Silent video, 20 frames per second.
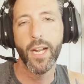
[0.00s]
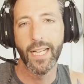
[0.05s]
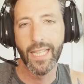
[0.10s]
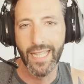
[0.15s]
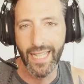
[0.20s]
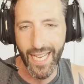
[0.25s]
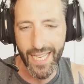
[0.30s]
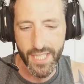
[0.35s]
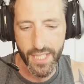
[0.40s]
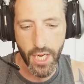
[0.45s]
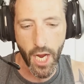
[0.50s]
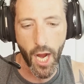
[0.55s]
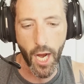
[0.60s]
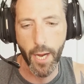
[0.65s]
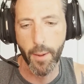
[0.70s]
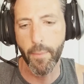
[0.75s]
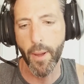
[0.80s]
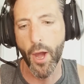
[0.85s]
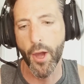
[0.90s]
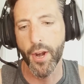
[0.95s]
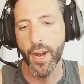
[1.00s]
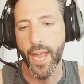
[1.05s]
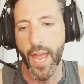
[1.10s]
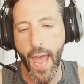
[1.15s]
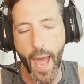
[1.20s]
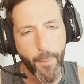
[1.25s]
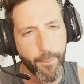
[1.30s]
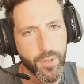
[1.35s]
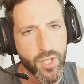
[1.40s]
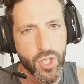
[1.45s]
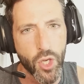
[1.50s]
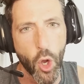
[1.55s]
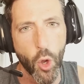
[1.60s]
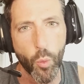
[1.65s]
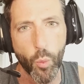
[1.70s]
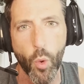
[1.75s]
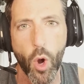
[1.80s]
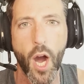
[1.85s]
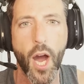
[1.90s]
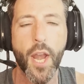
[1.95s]
Let's talk about it. Episode
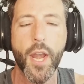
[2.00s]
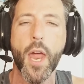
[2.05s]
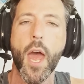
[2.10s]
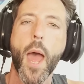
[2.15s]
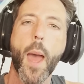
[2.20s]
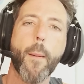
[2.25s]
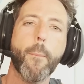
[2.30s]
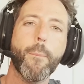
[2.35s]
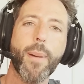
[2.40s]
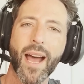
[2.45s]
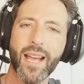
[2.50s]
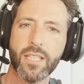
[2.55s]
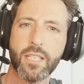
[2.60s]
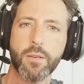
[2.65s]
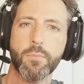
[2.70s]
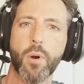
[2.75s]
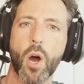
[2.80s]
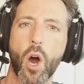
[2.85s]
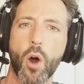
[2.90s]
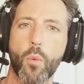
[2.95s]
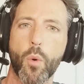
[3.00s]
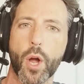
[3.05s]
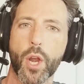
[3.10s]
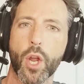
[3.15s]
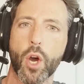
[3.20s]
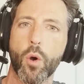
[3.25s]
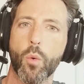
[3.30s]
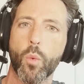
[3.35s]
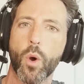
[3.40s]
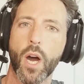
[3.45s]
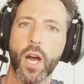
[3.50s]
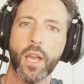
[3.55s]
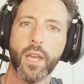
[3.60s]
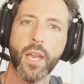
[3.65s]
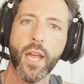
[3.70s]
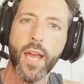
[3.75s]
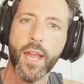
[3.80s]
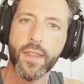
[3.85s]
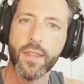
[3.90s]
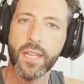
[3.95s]
1, Basketball 101,
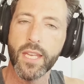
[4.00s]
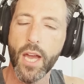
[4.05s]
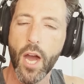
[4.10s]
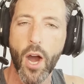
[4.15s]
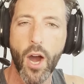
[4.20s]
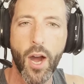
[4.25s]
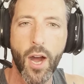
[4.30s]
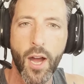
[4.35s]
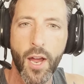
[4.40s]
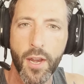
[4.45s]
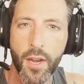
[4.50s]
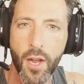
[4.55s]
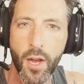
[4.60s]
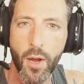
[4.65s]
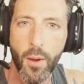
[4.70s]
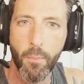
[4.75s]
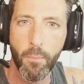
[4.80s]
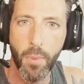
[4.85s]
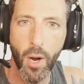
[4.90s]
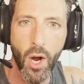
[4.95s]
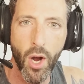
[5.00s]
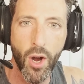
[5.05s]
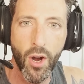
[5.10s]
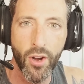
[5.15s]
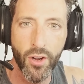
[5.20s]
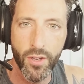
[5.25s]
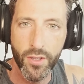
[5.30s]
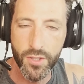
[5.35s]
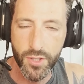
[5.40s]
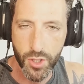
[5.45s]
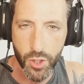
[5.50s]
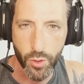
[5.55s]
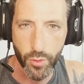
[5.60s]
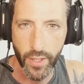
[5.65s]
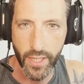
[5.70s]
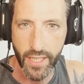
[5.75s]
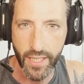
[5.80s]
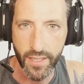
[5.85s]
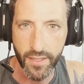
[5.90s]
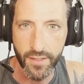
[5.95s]
the on-ball
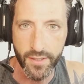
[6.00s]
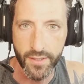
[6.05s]
screen.